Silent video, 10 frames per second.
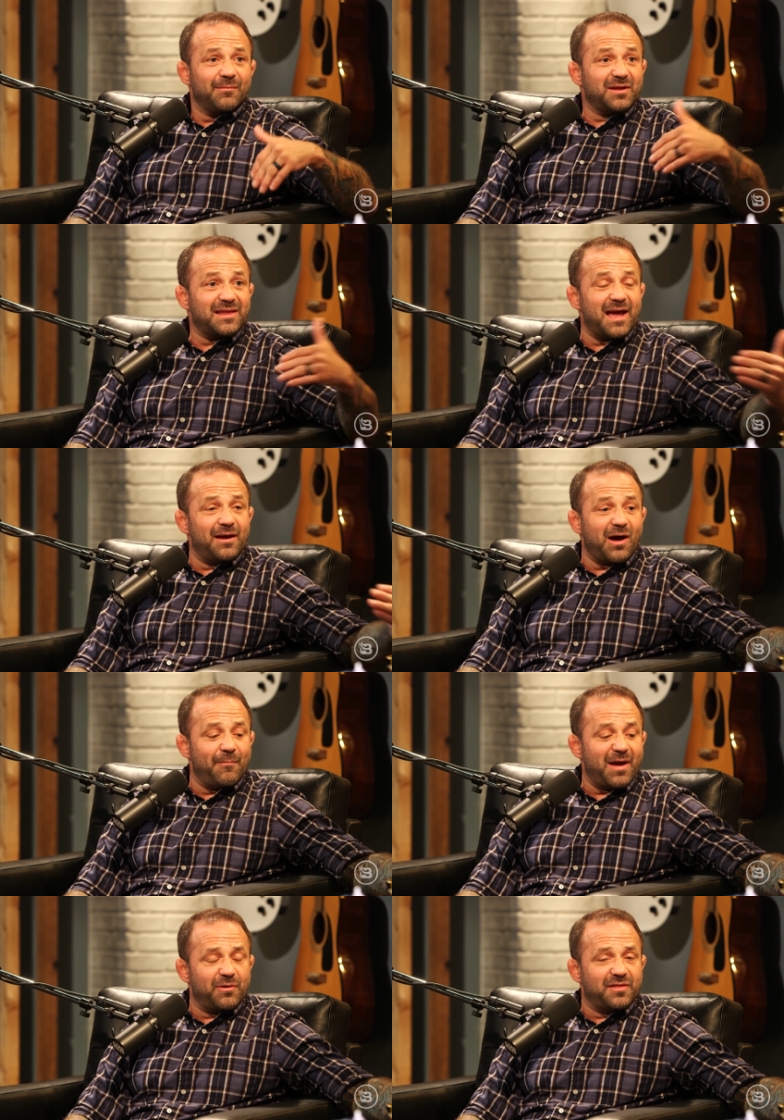But they, I
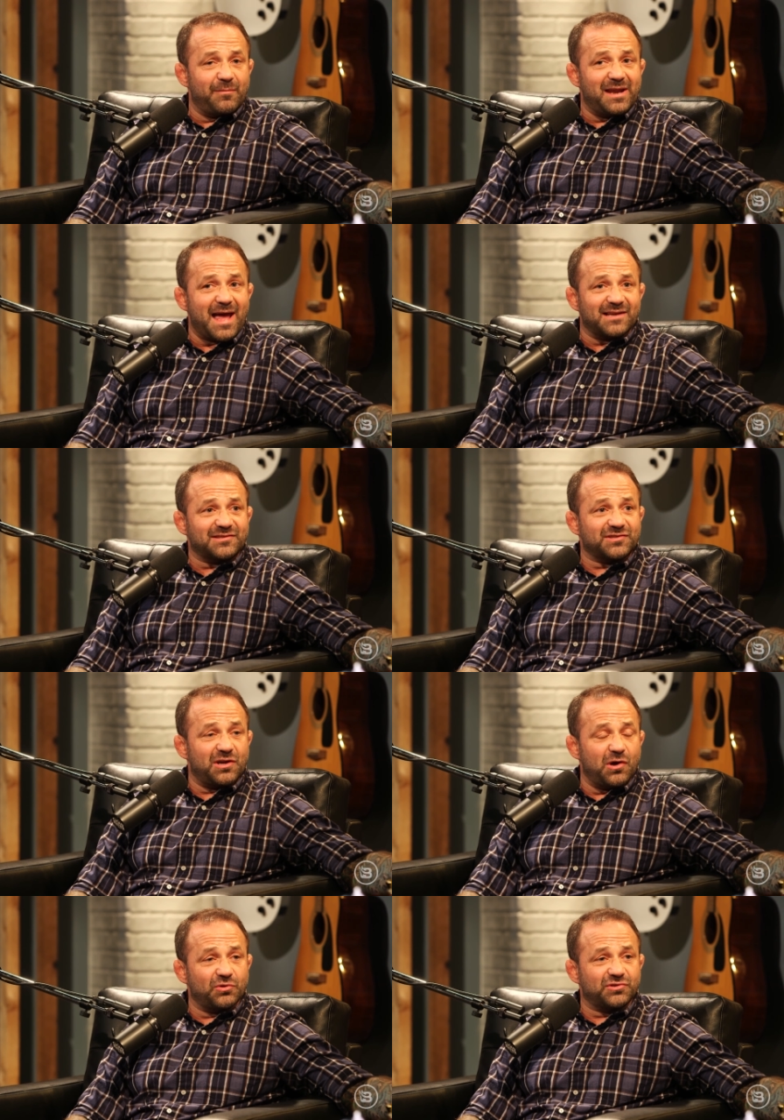met with them and they asked us
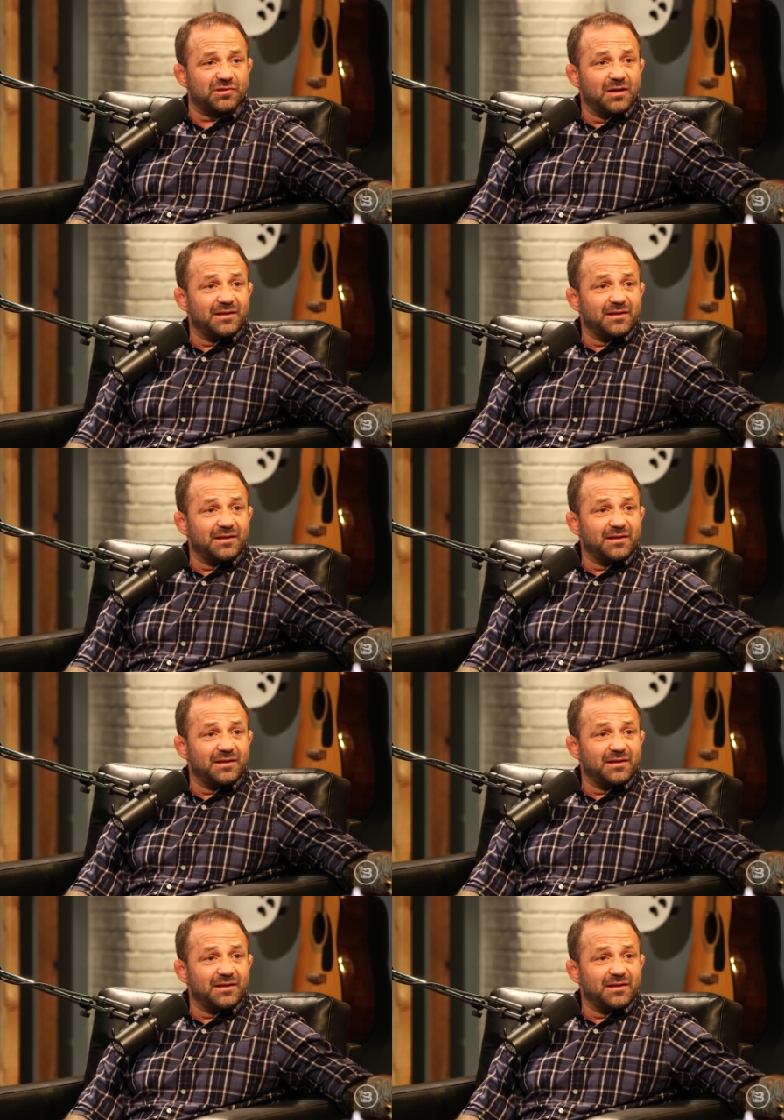to host.